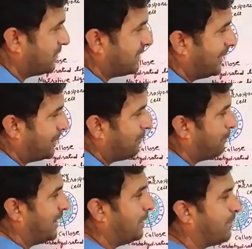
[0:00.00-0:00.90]
sac
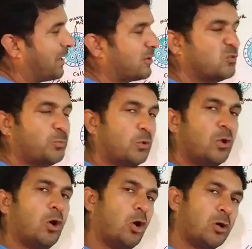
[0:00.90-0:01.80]
many microspore
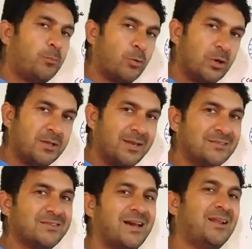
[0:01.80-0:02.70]
or pollen
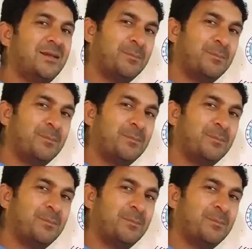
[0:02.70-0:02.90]
grains are